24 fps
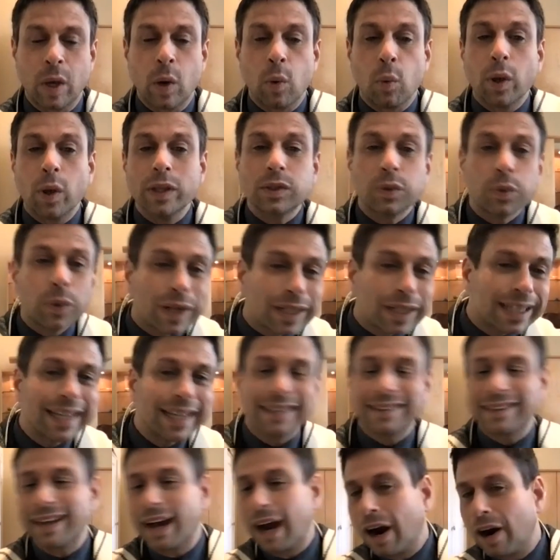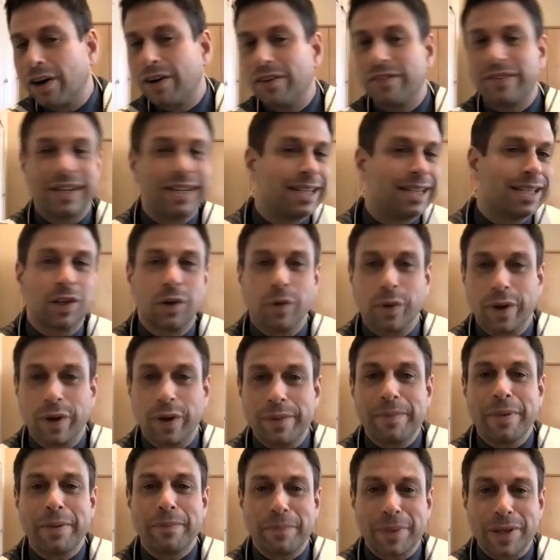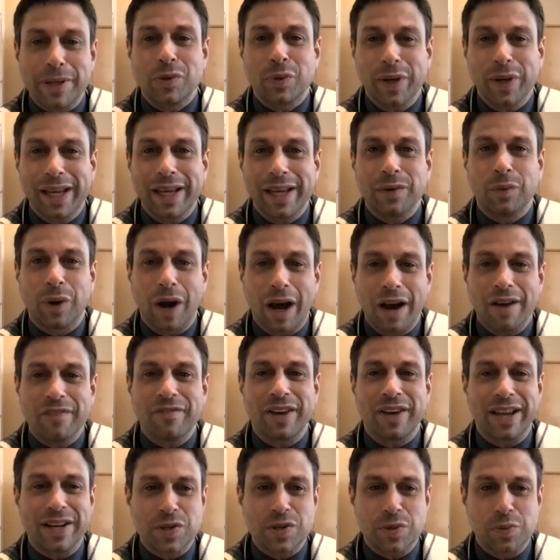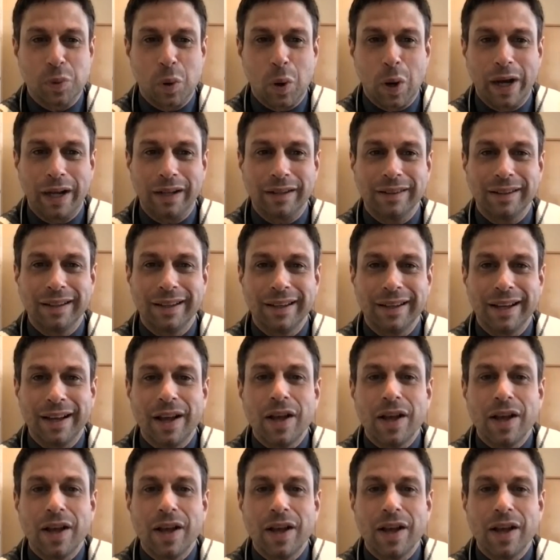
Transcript: What's really at the heart of the disagreement between Rav and Shmuel,